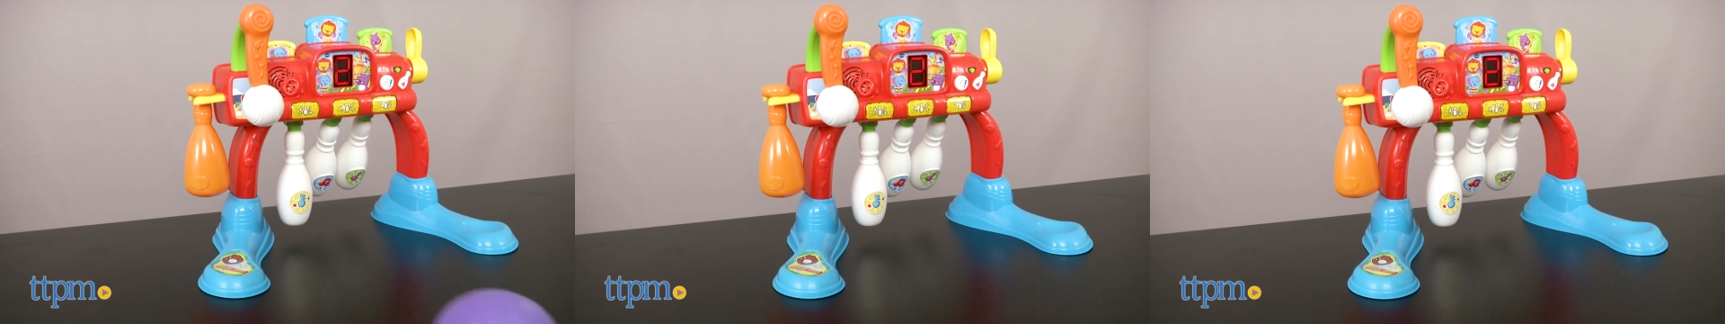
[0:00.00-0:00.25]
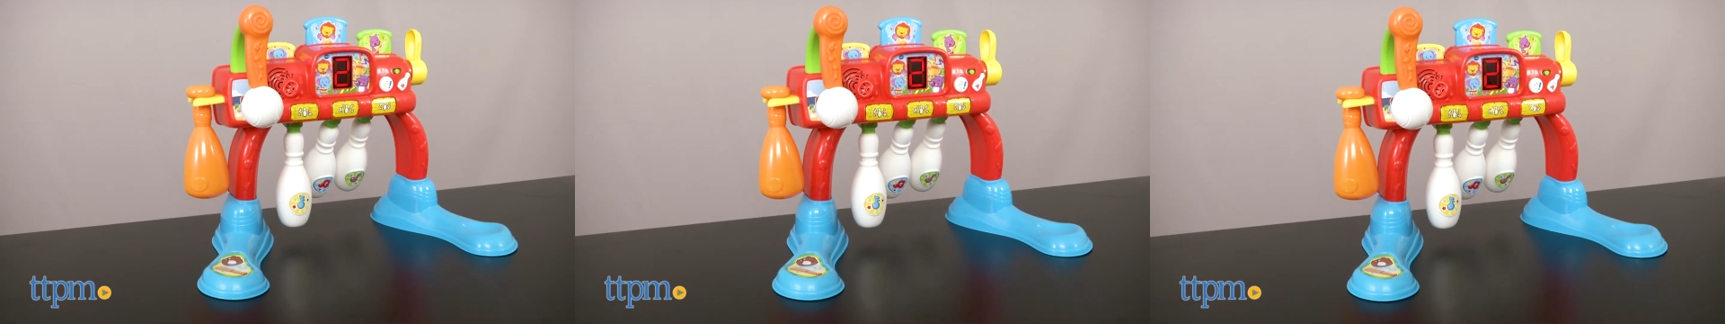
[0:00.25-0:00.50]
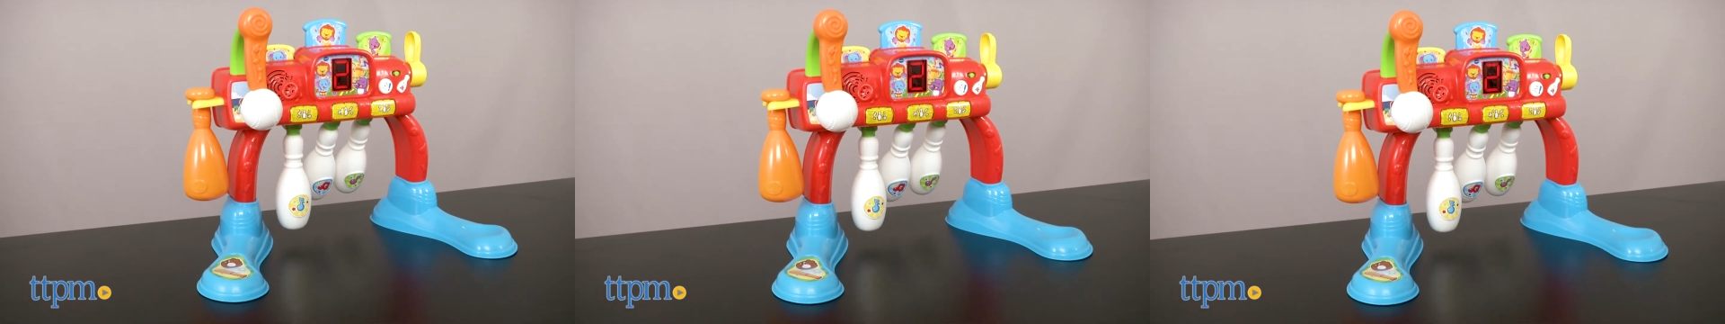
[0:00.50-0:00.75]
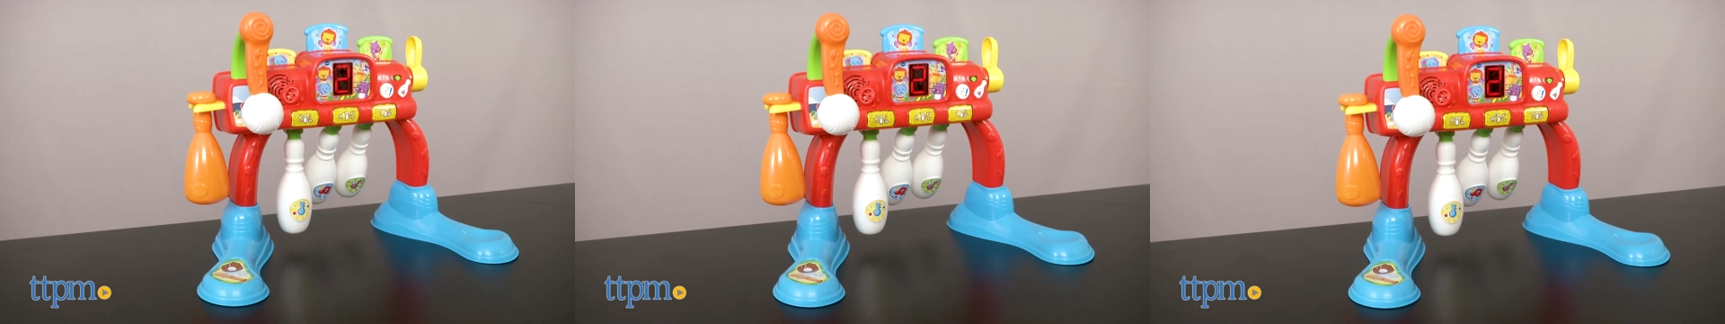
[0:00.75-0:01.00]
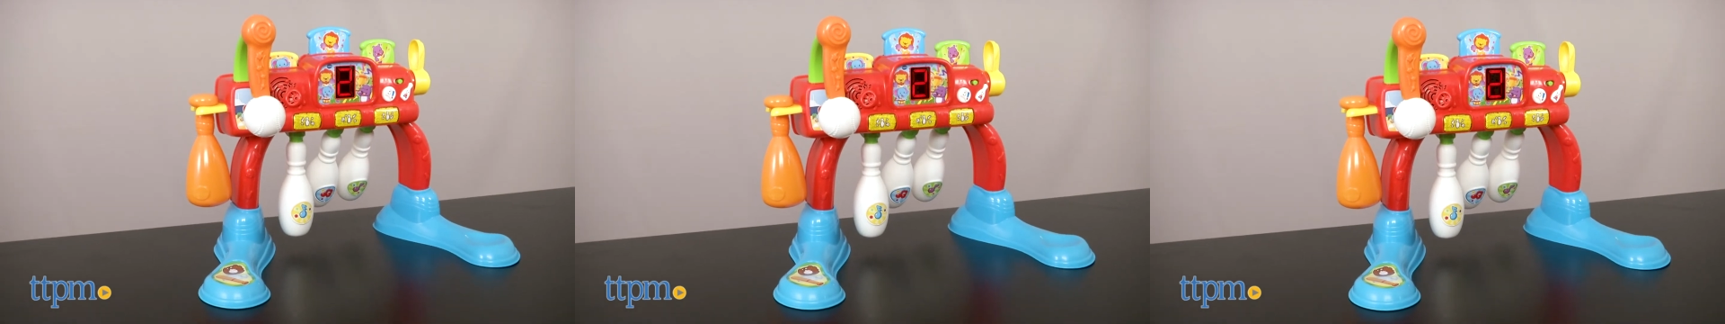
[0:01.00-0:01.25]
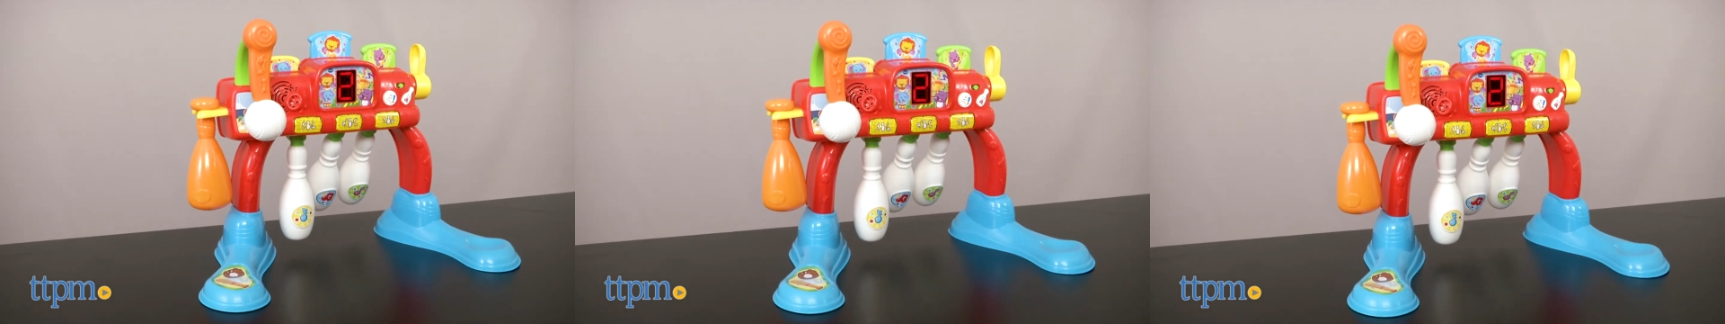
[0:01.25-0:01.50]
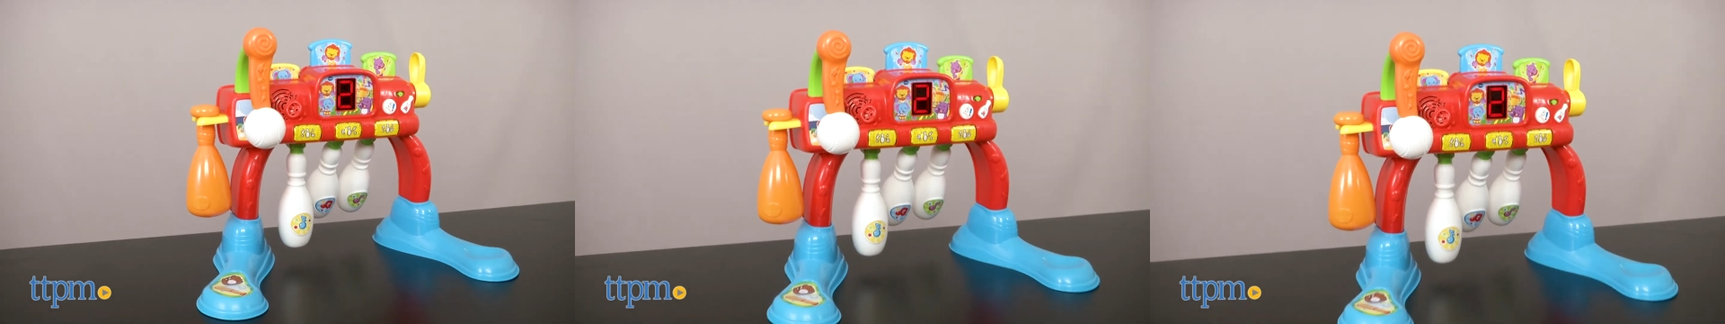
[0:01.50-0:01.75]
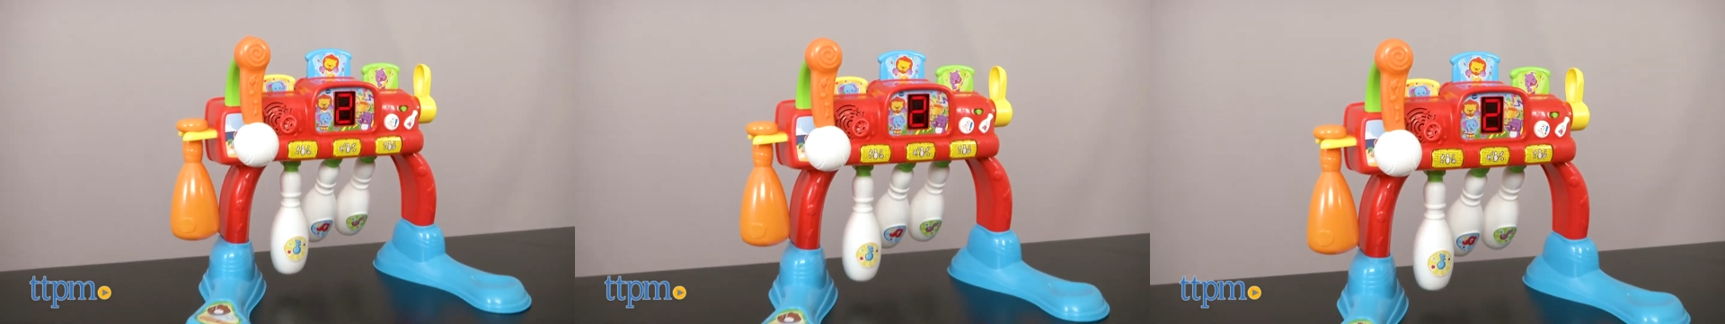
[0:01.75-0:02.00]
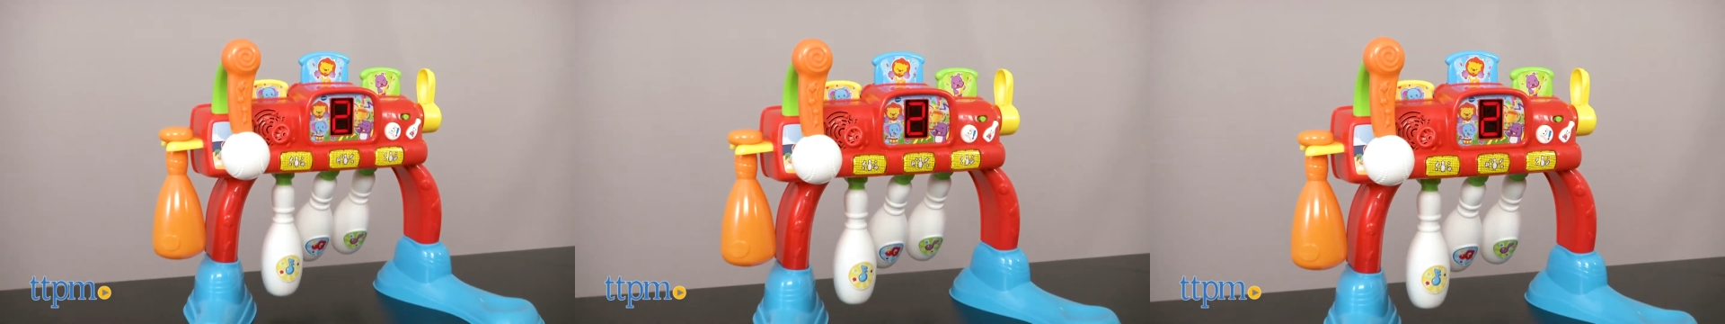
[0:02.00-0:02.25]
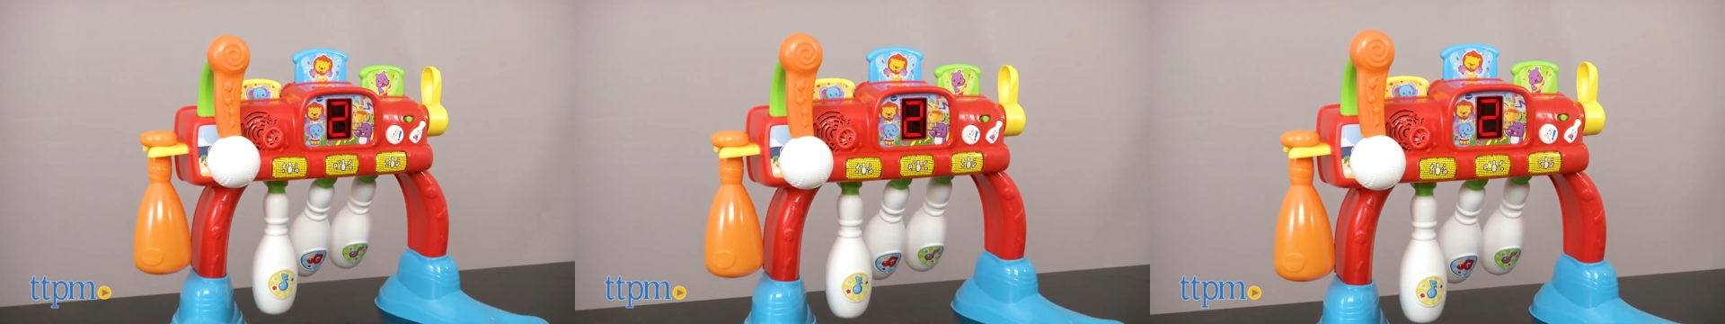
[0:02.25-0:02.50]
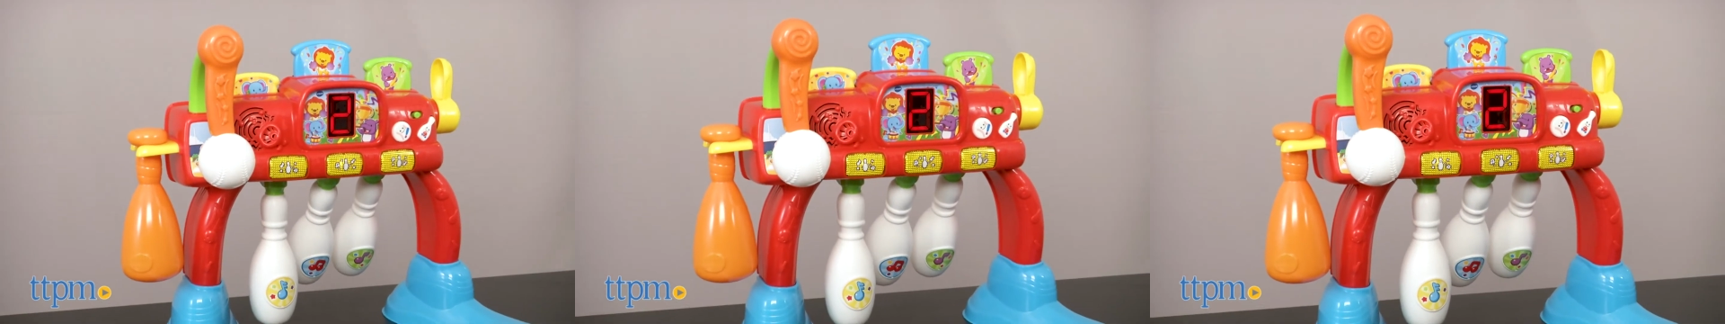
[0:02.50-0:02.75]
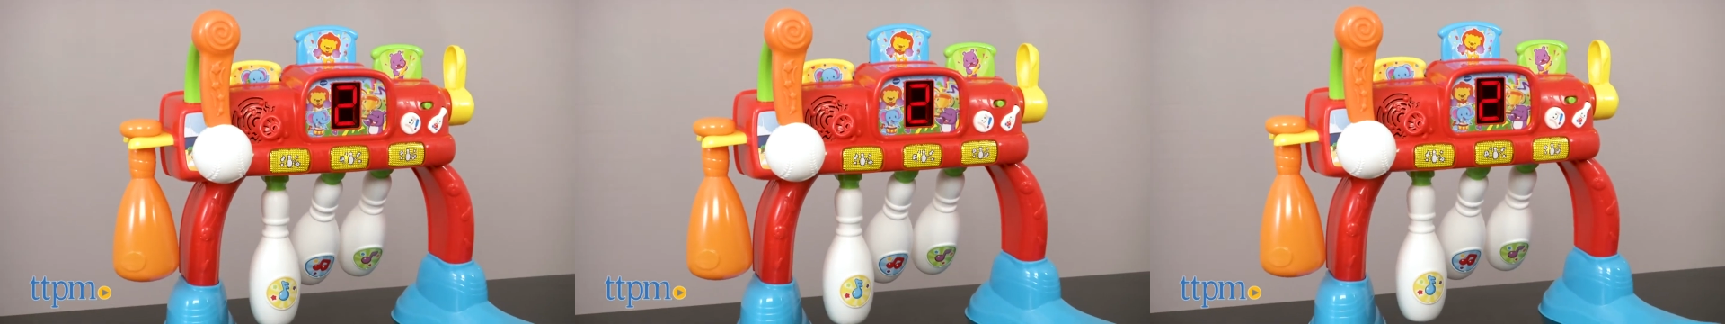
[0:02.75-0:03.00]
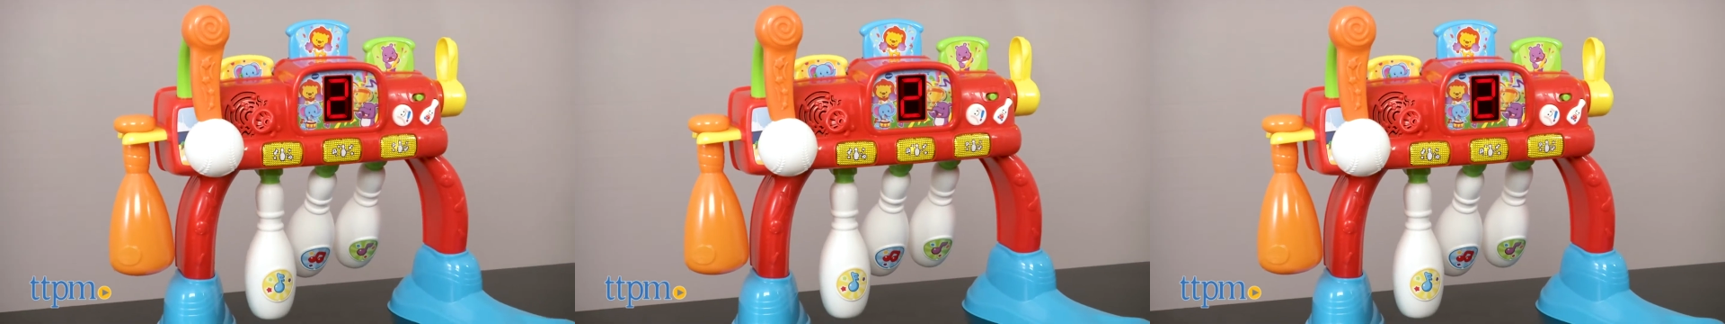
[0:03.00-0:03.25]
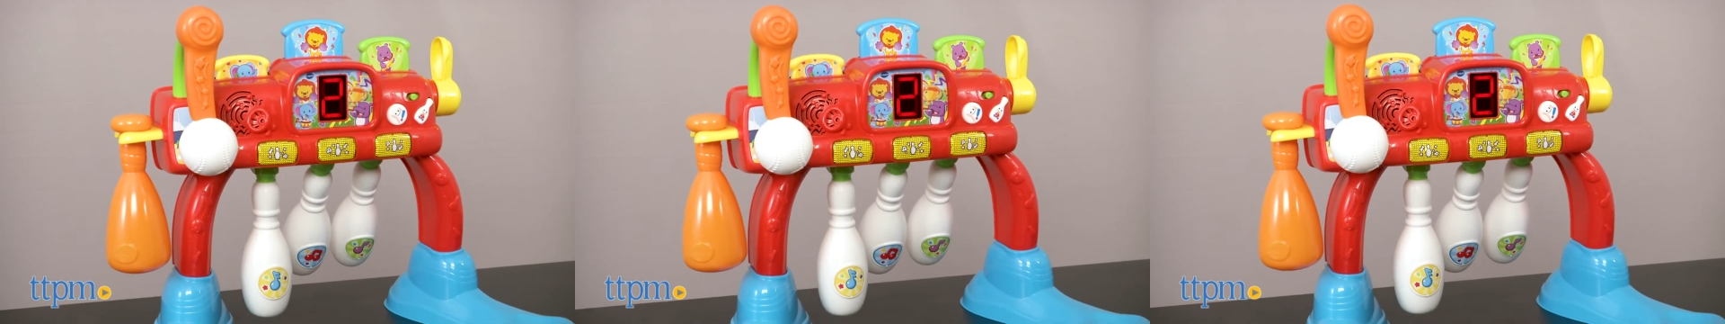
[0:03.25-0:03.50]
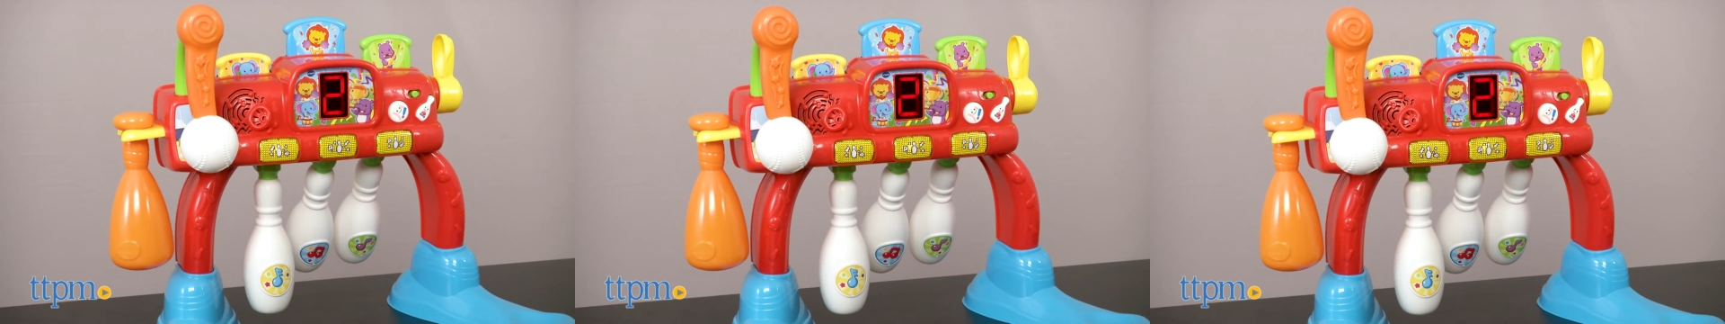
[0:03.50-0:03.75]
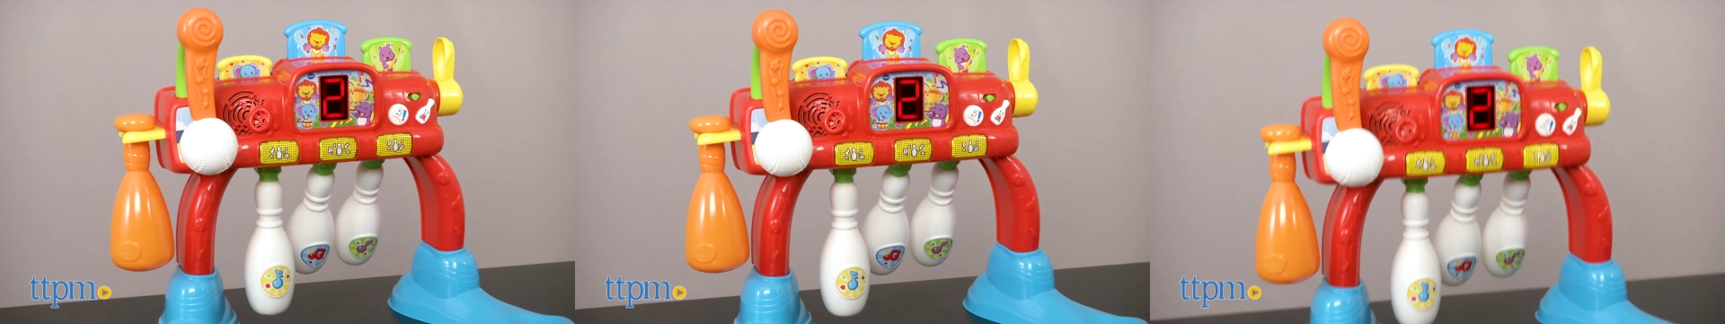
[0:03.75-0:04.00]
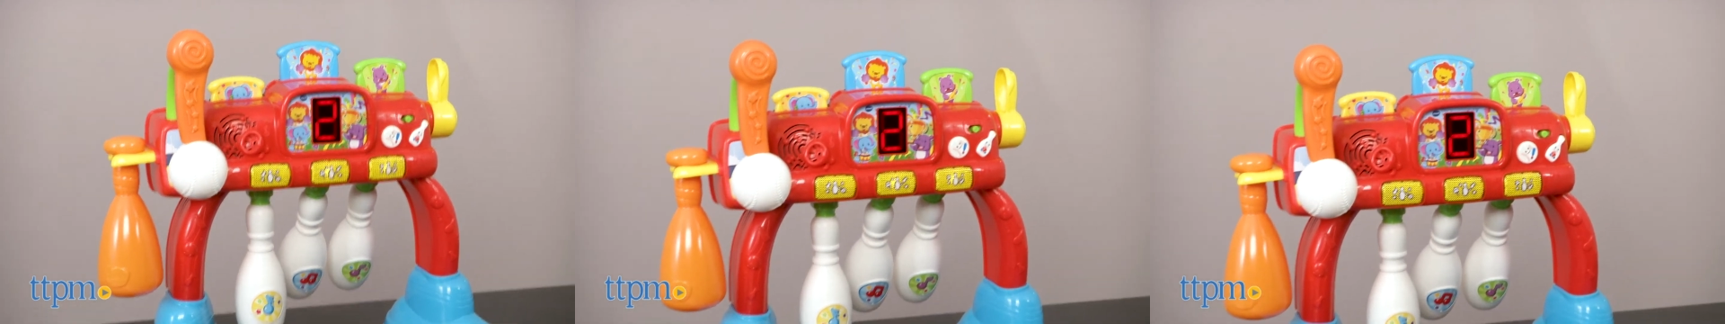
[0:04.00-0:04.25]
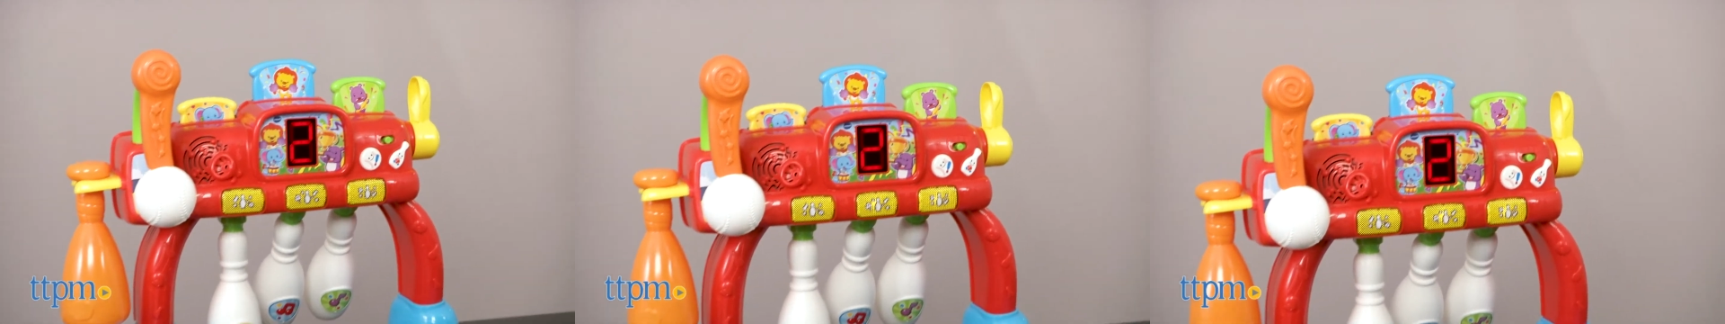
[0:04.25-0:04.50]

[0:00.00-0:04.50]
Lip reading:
(no speaker visible)